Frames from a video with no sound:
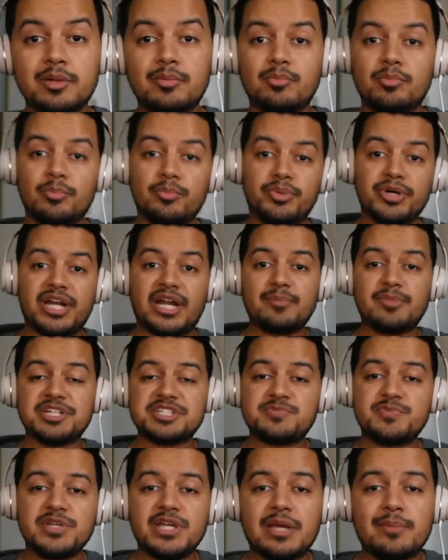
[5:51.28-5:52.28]
But I must
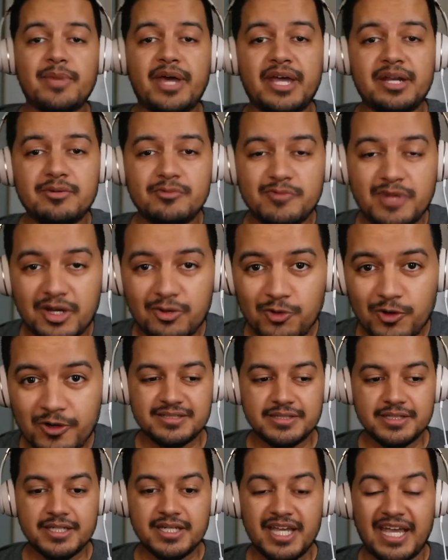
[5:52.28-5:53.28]
be a man of my word,
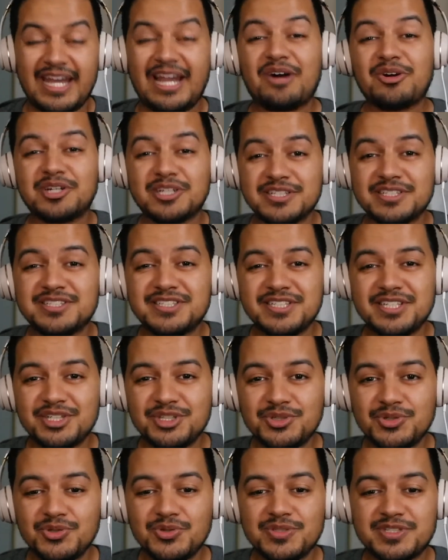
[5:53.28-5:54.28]
and I'll
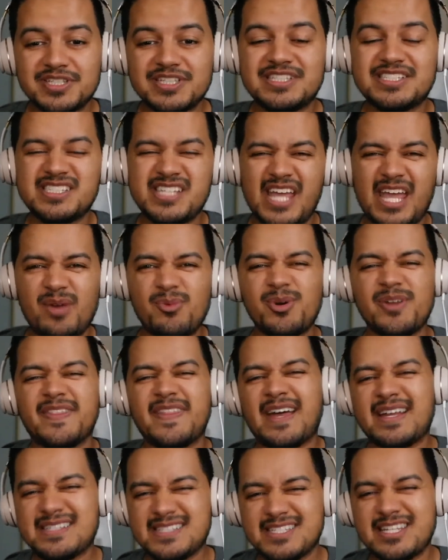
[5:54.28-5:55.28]
continue to stay with
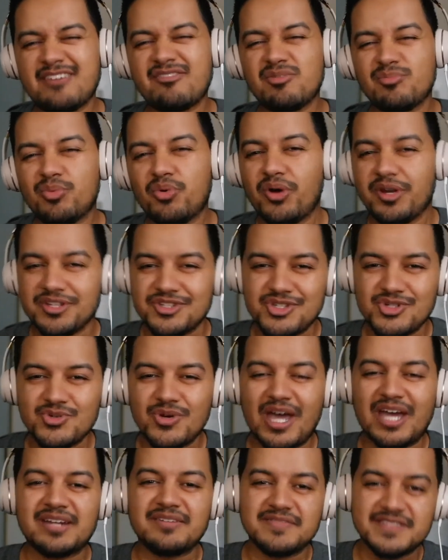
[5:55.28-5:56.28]
that 7.2
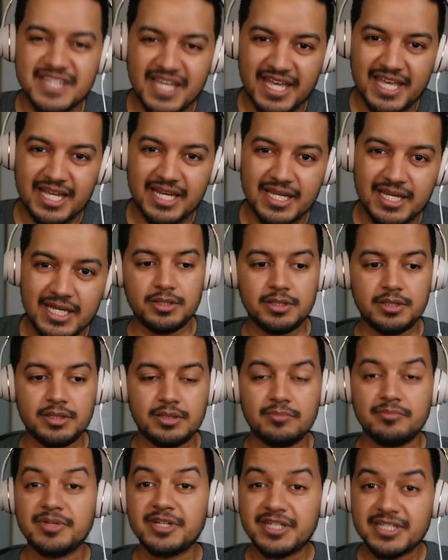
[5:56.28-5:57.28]
out of 10.
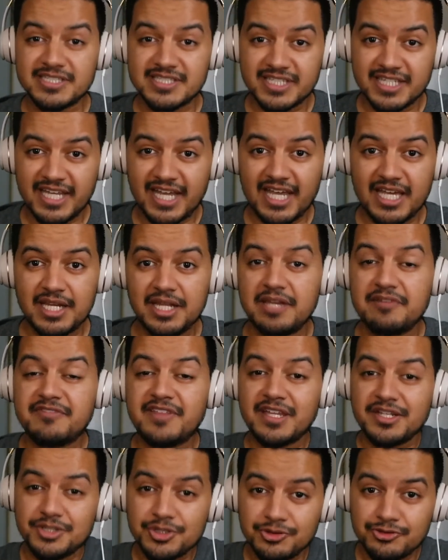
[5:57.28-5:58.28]
Because again, if they
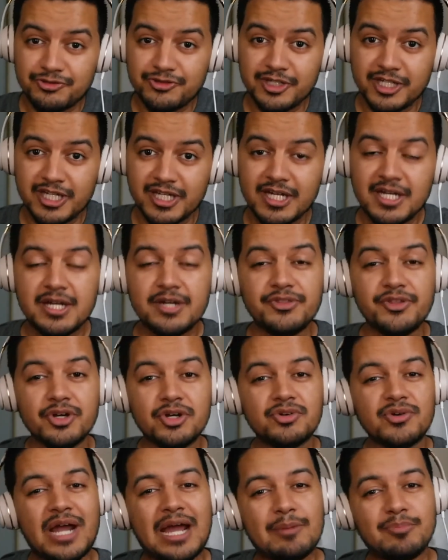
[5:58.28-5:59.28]
do fit, the
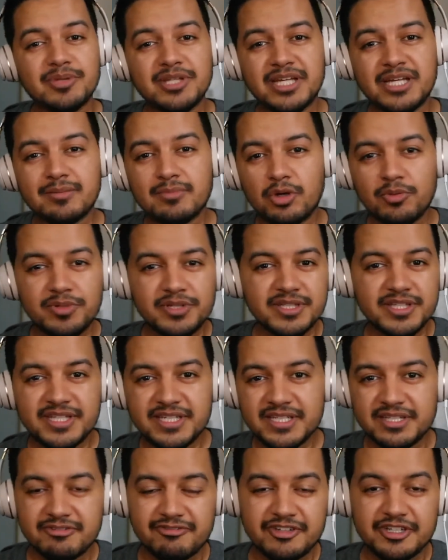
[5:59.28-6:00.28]
grappling mobility in
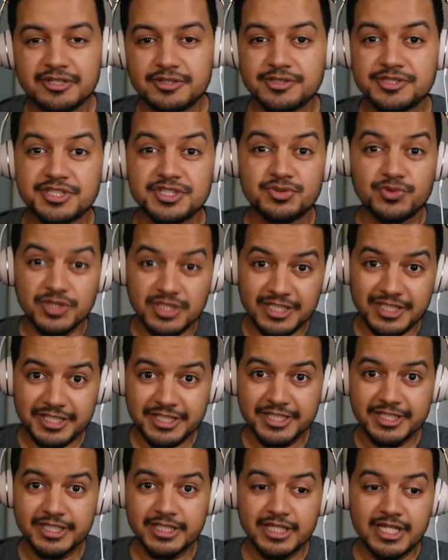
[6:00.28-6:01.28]
the fingers is really
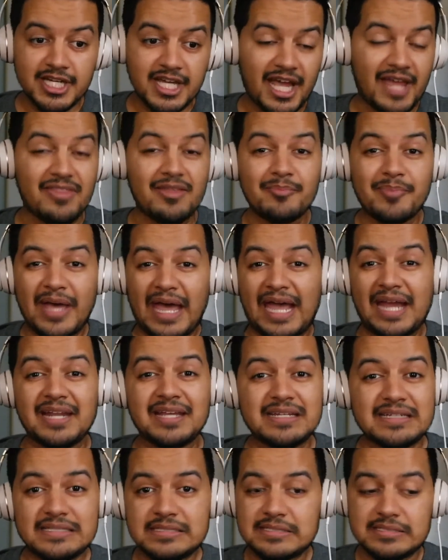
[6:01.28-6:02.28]
good, and the padding
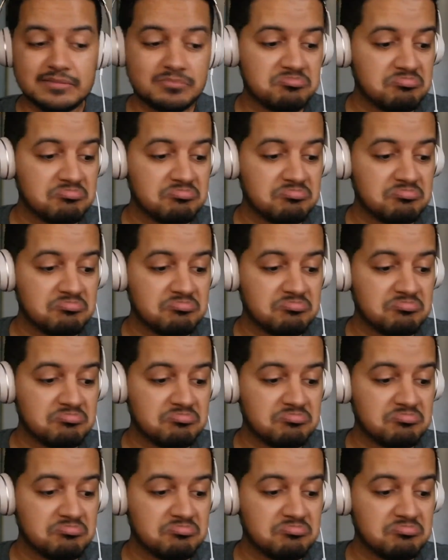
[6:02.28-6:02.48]
is